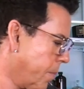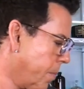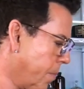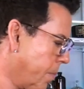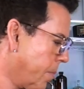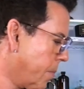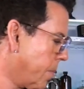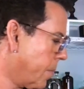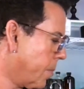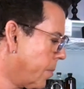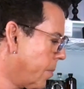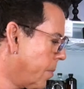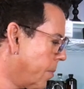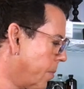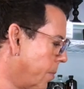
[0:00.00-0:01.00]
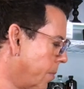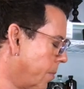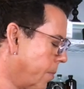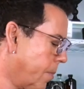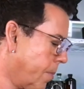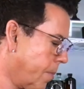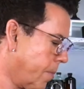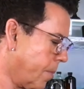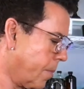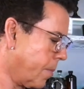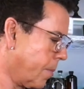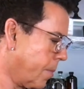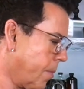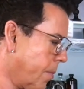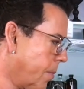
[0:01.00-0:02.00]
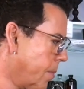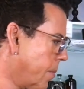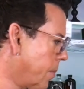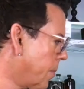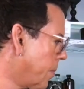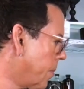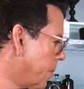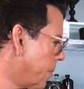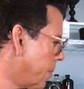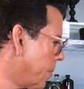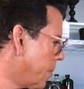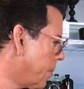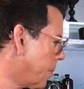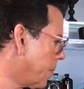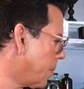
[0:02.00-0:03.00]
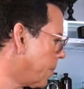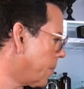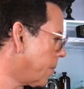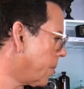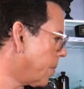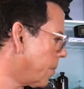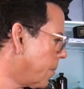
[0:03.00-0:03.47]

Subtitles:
[no speech]